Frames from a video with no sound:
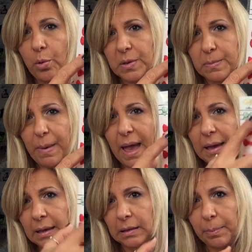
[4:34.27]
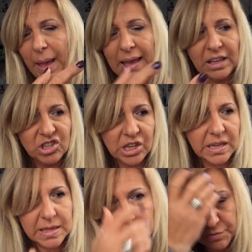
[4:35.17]
bows back. The packaging
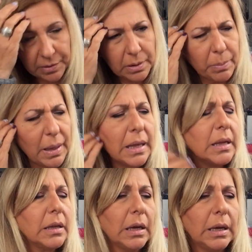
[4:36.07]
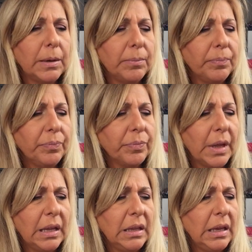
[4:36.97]
is different, but
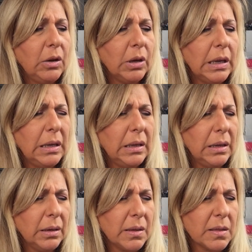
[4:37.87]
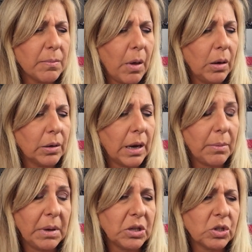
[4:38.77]
and they look a little smaller.
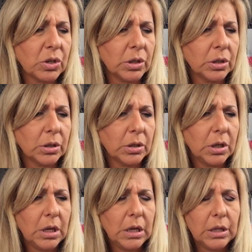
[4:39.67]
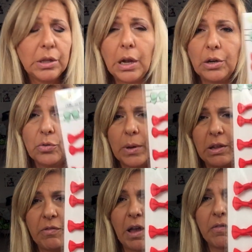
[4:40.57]
I'm not sure.
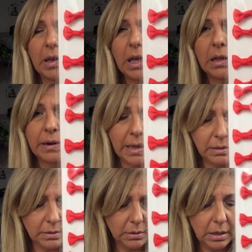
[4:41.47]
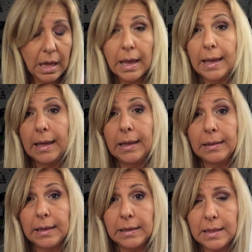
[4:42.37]
$1.25. I got red,
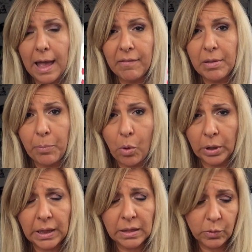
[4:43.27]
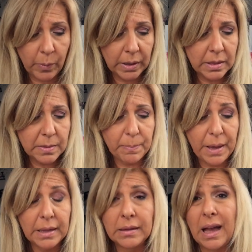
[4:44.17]
and they did have the polka dots ones,
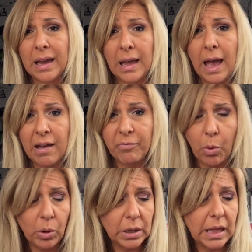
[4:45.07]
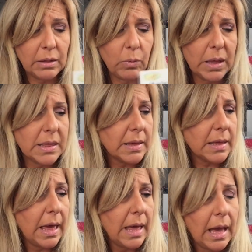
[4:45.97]
but I have polka dot ones.
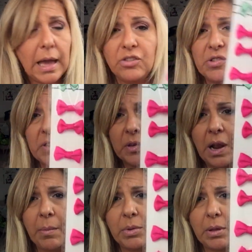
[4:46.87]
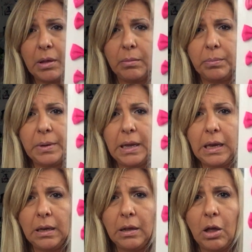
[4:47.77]
I just grabbed the
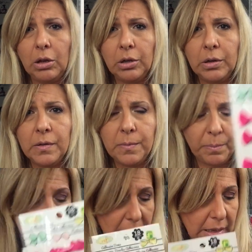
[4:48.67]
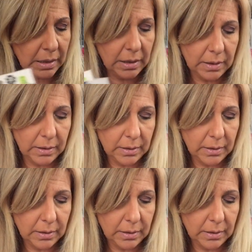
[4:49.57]
plain colors: pink,